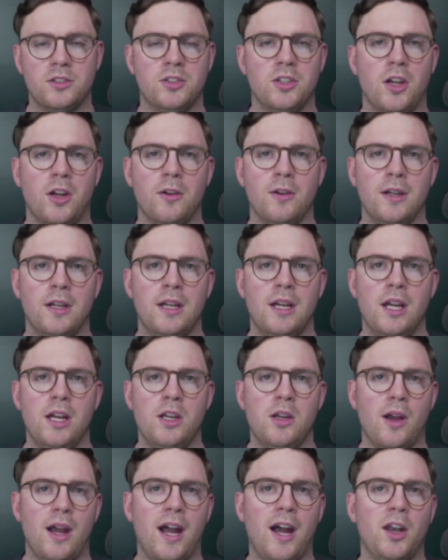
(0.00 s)
So,
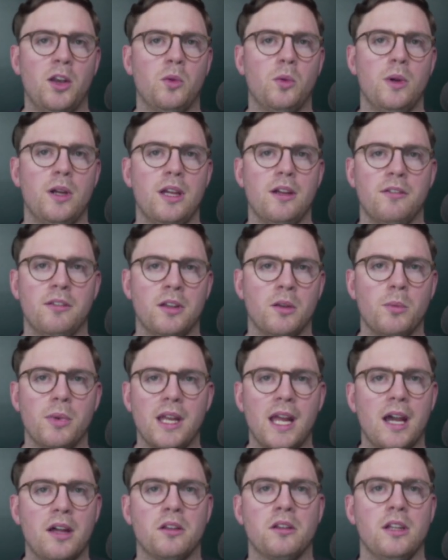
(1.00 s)
you know, how do we, if
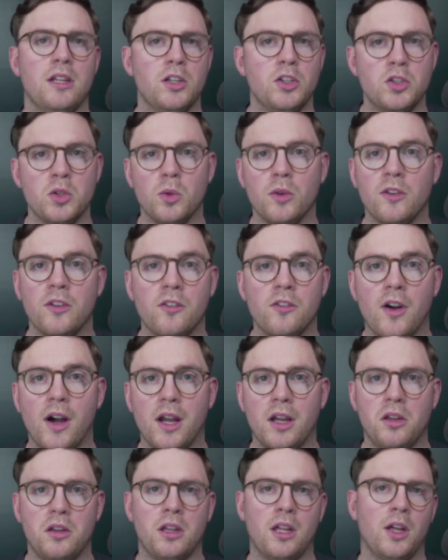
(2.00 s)
somebody has an issue with a
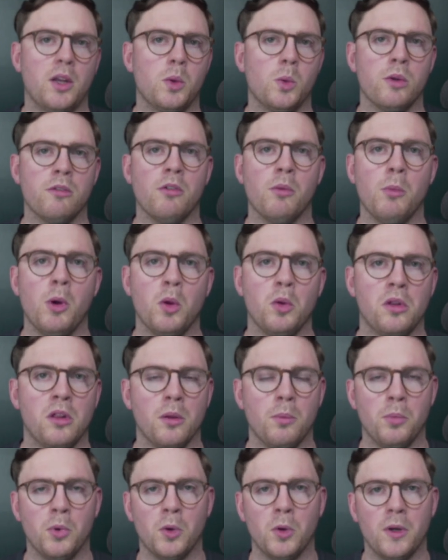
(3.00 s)
device, how do we remote
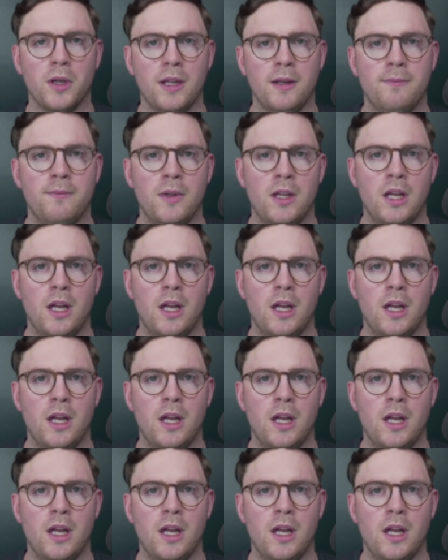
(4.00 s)
support it?